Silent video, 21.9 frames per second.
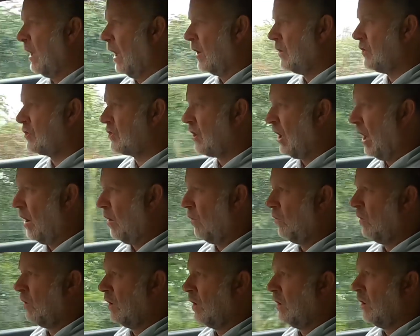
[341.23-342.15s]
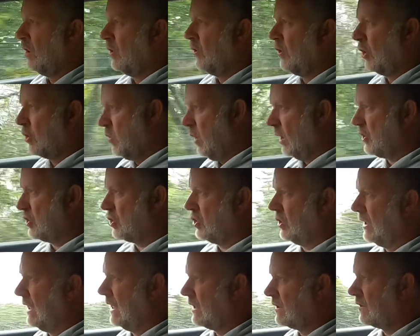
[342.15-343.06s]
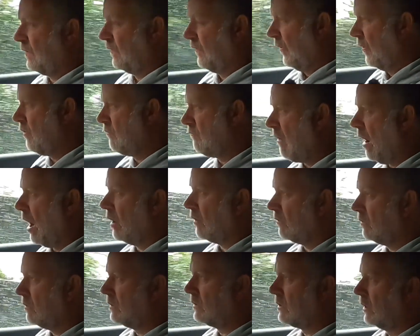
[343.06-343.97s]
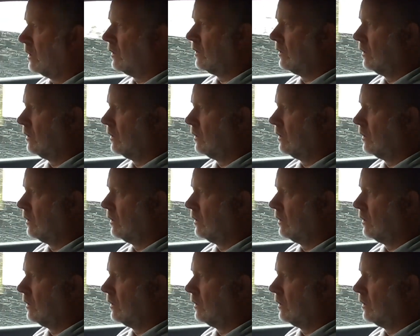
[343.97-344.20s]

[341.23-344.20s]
And so the question is, for the road,